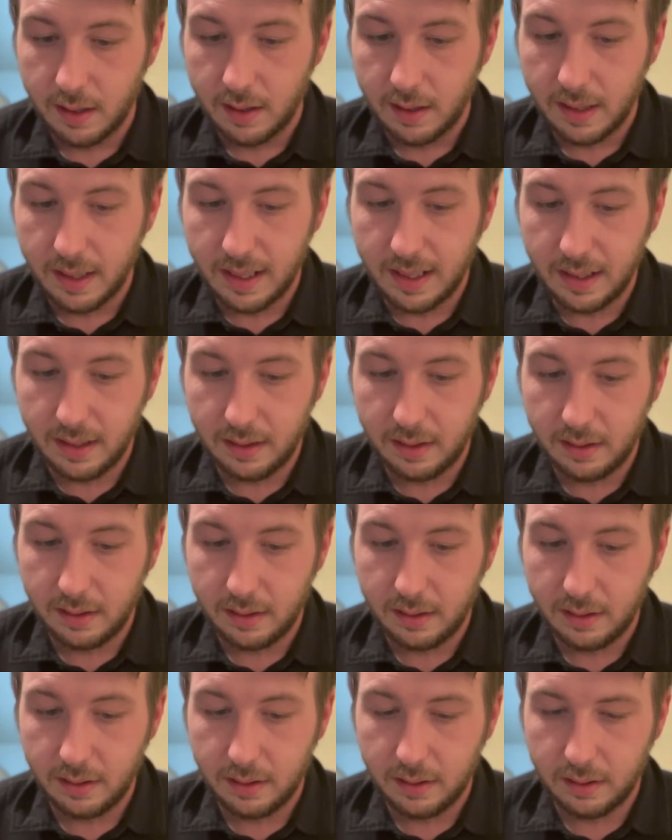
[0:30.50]
and
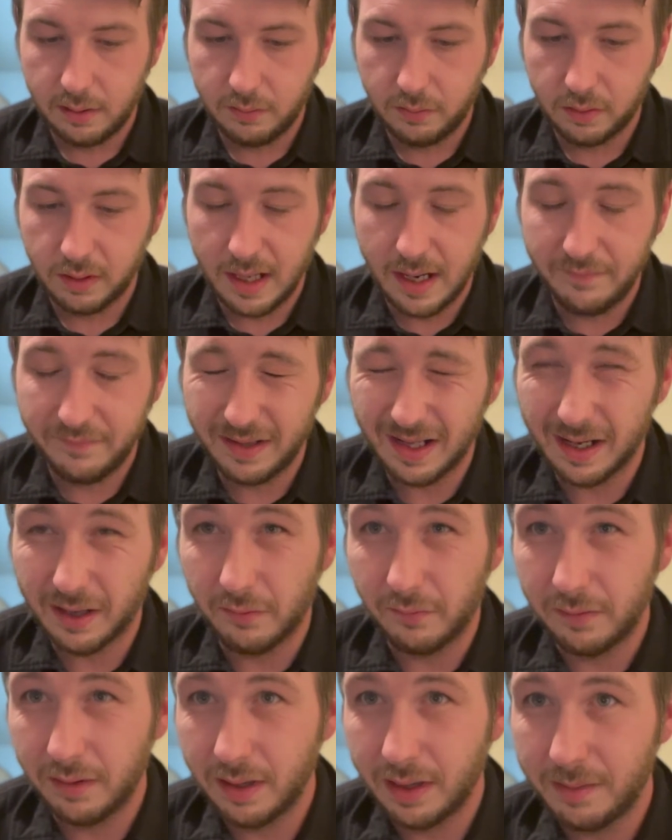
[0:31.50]
we're having like a
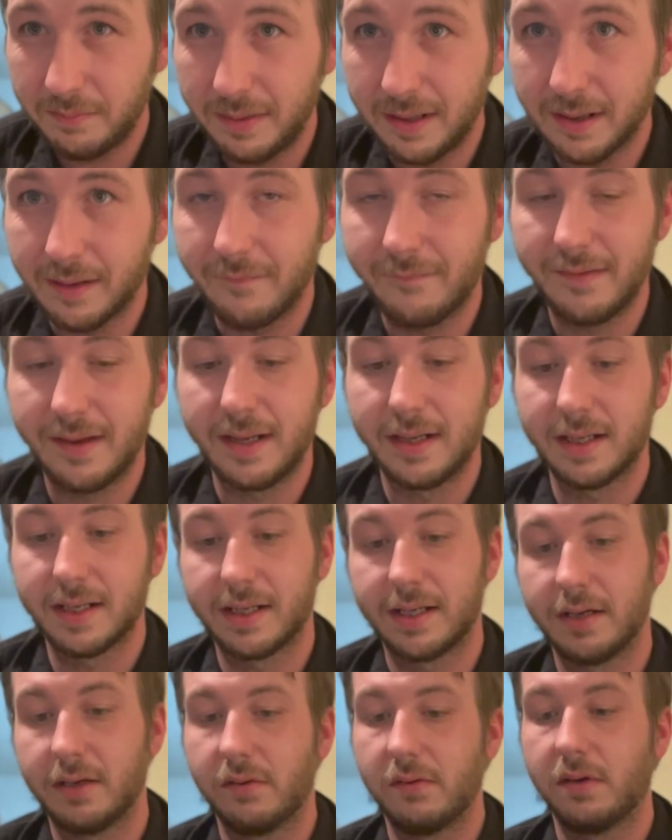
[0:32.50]
really big event,
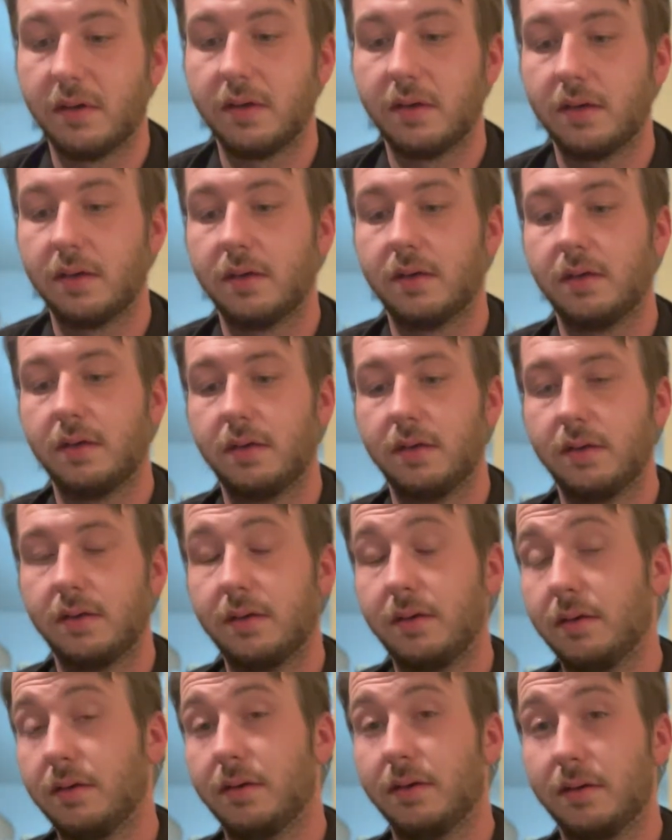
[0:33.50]
so
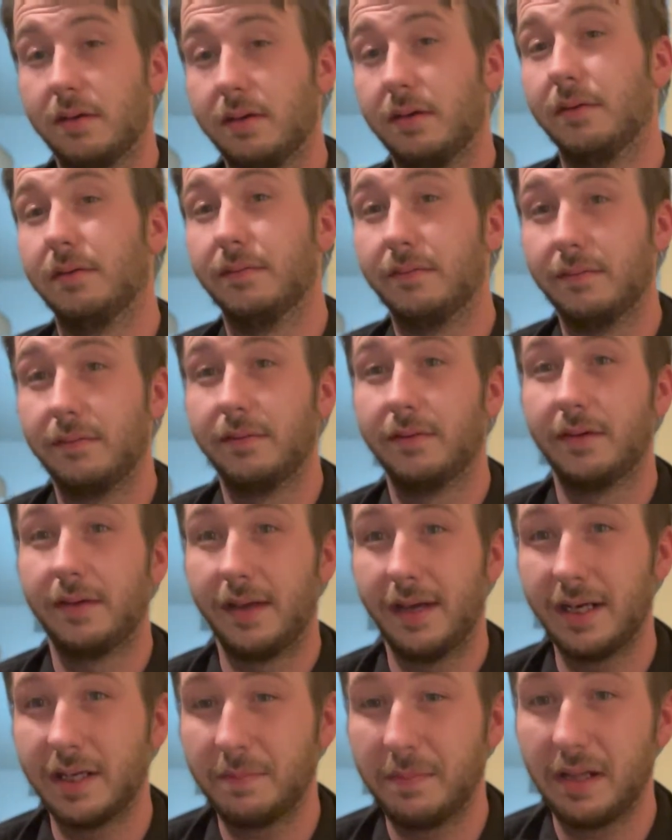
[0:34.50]
the
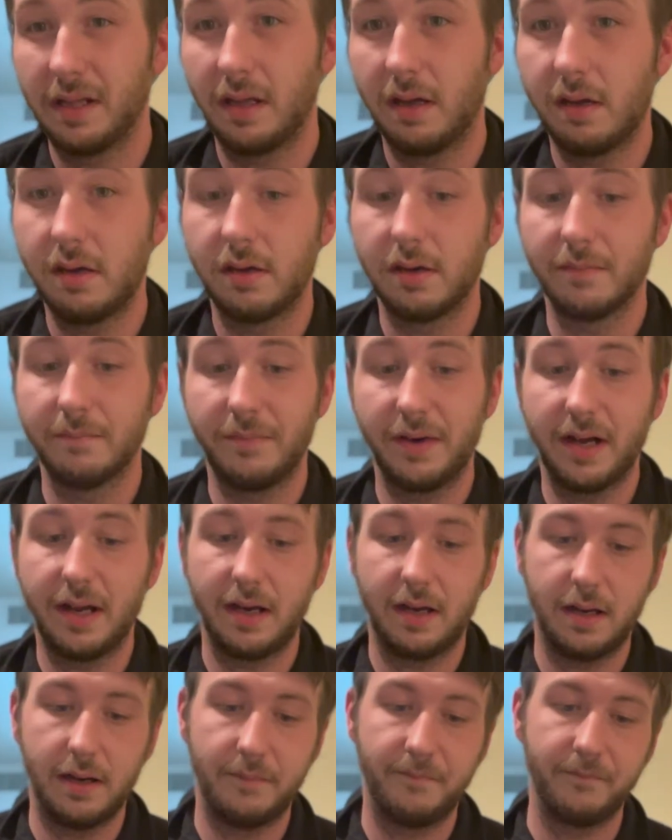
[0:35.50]
day's been long. But
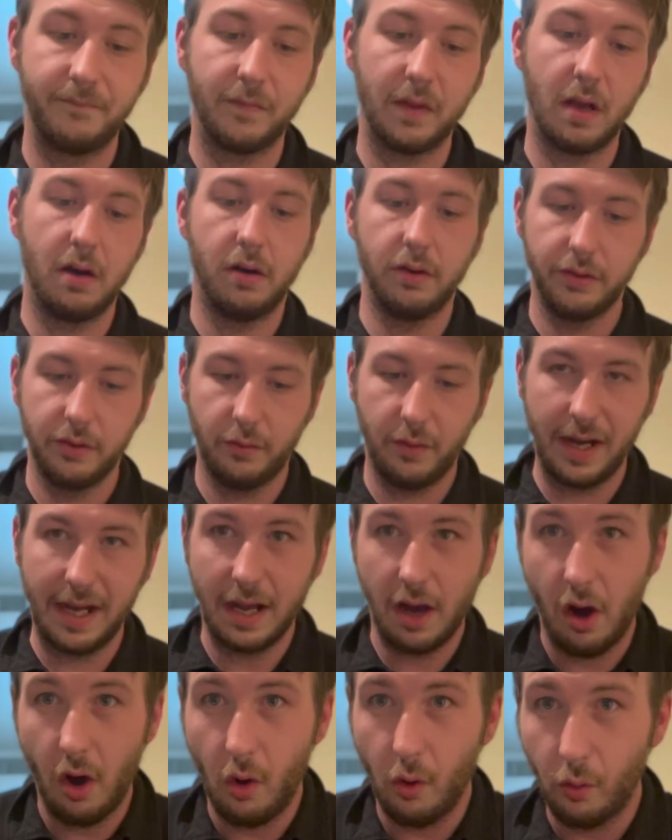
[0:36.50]
on the way
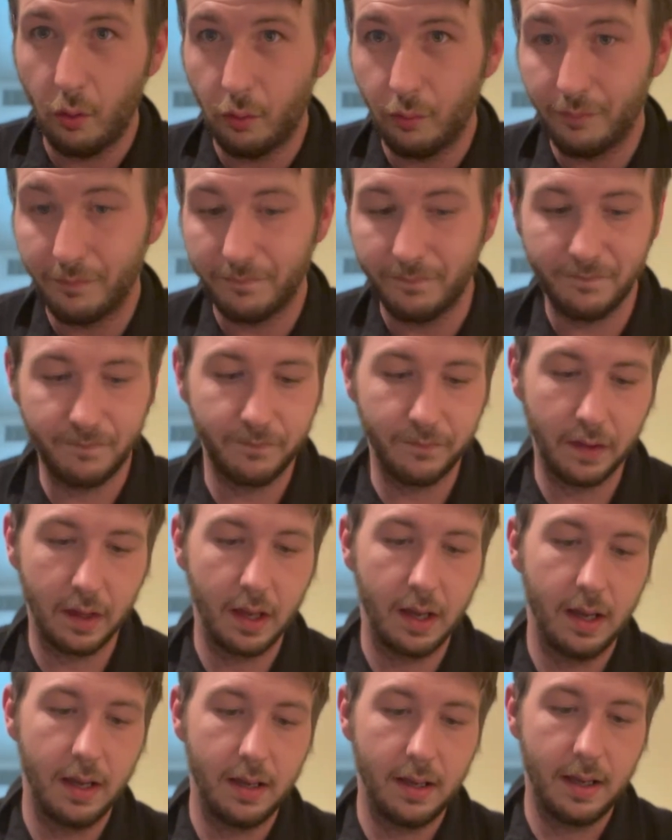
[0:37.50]
home,
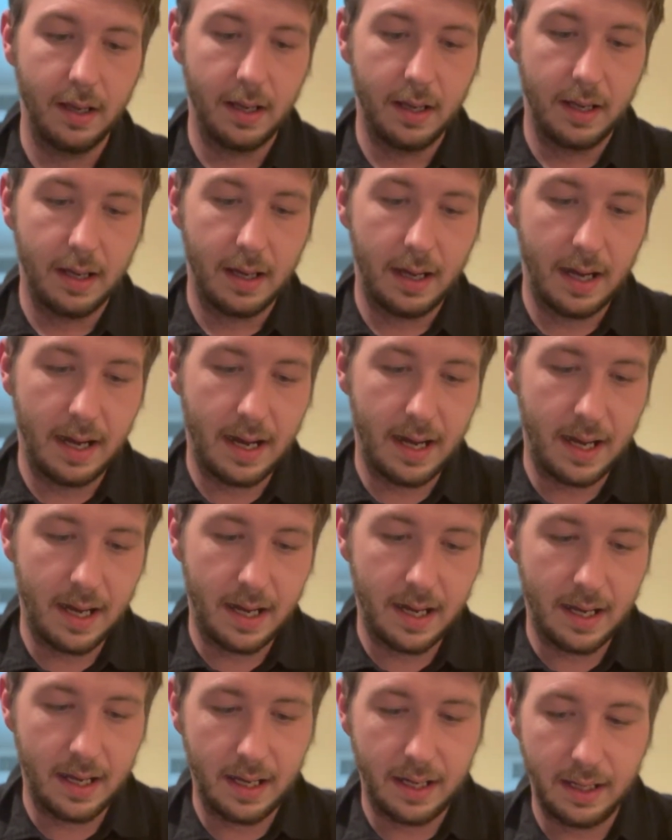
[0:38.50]

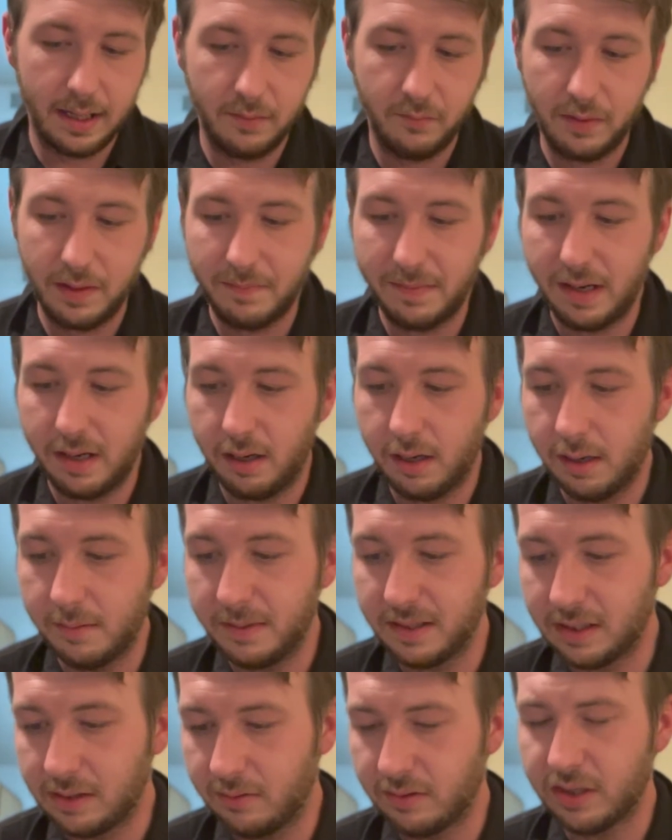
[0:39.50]
I went by
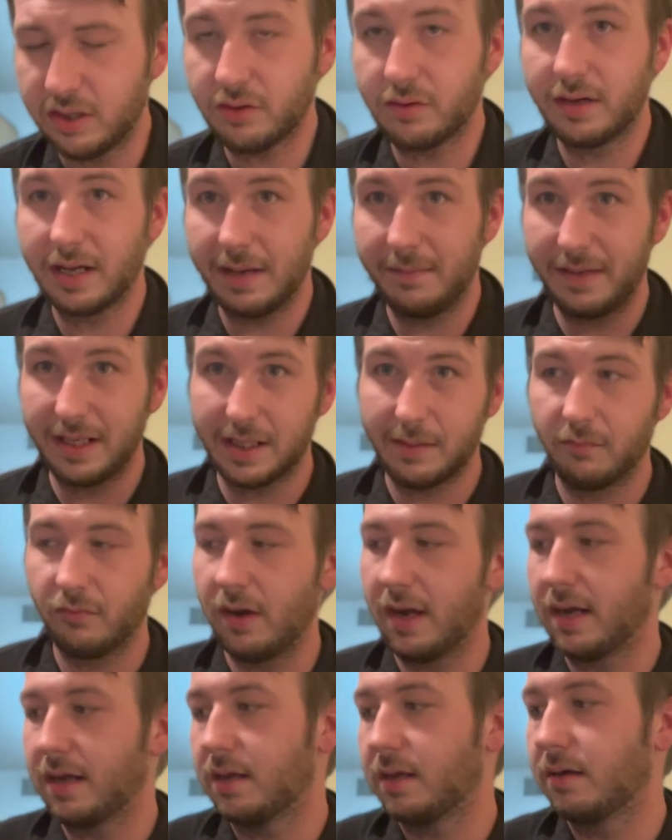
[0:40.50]
Arby's, and I was just going to give me some
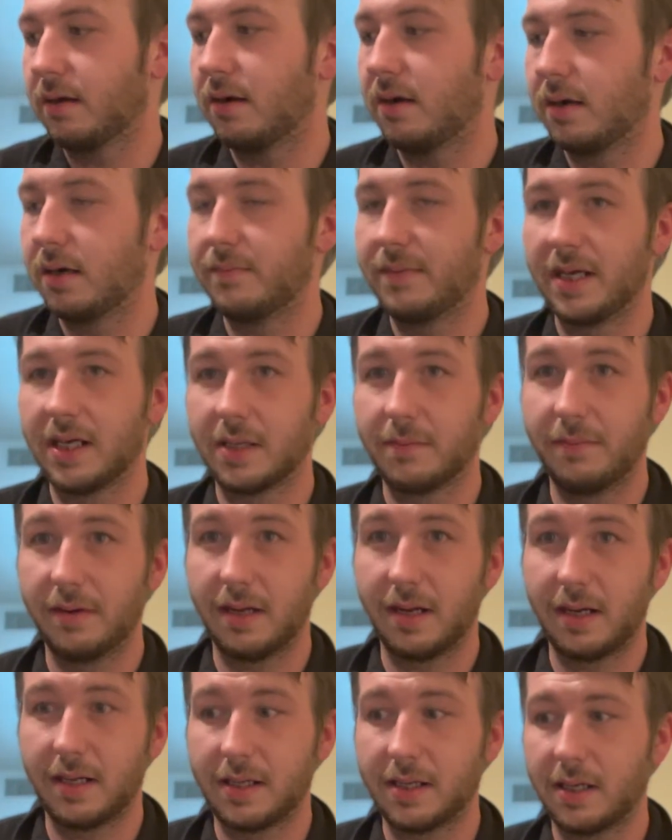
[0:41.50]
regular Arby's,
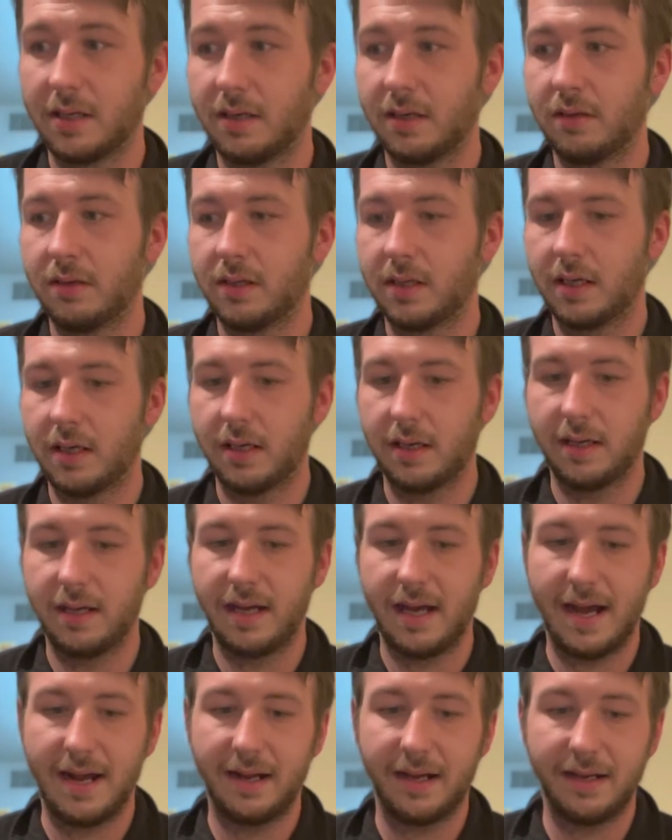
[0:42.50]
but I saw it
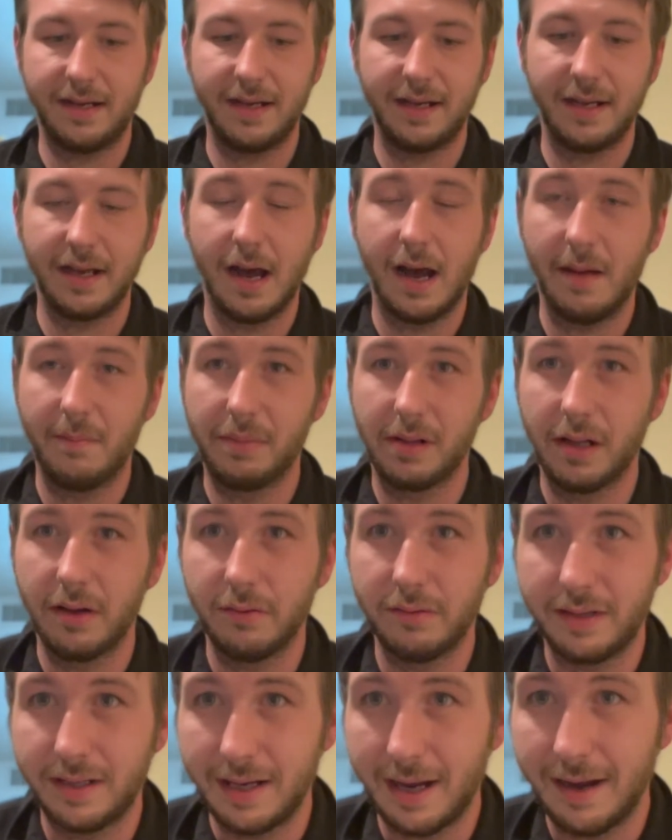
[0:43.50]
had a Diablo
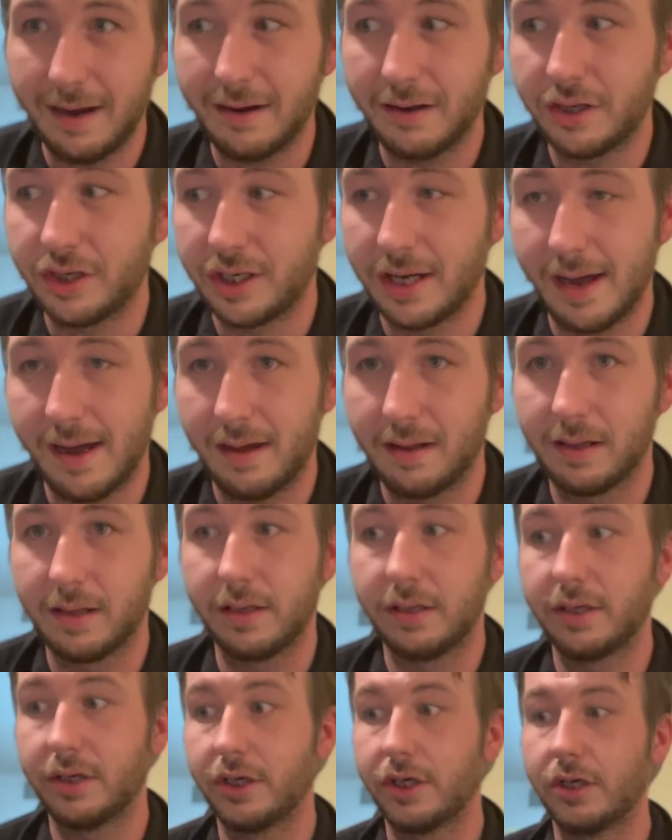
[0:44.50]
Dare
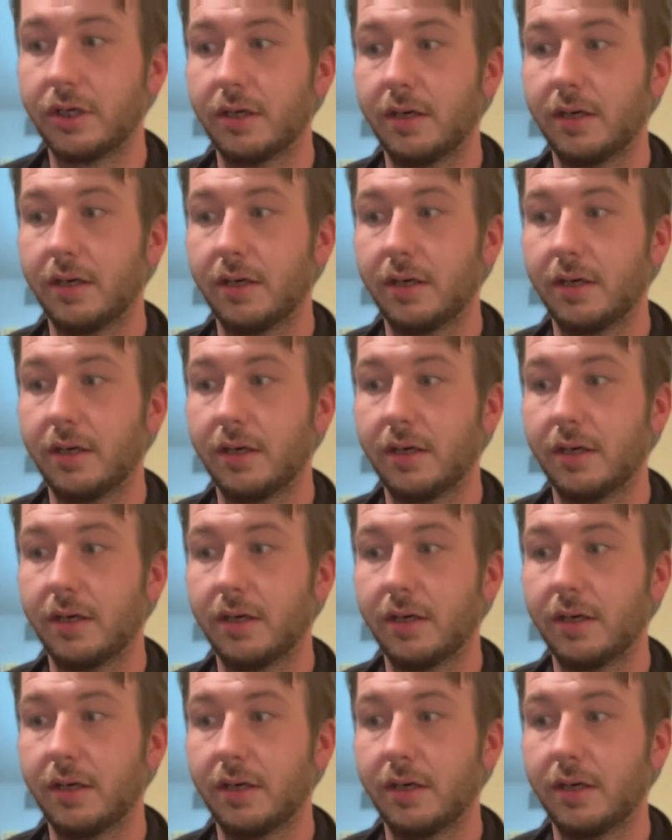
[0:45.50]
challenge,